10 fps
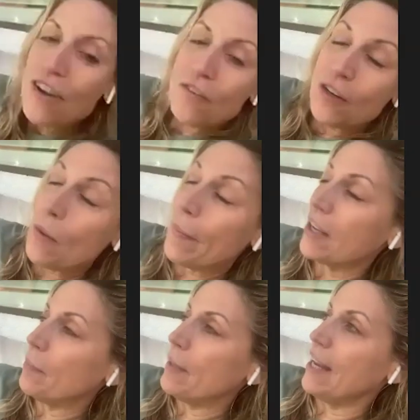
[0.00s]
if you know
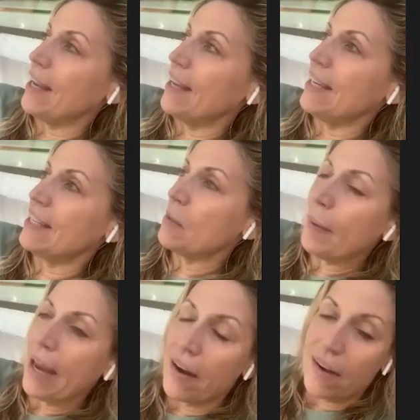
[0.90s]
Michael Meehan. He's a
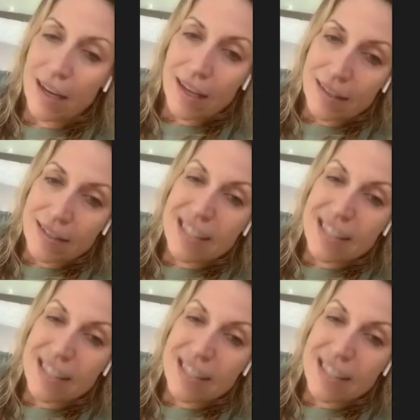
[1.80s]
Bay Area.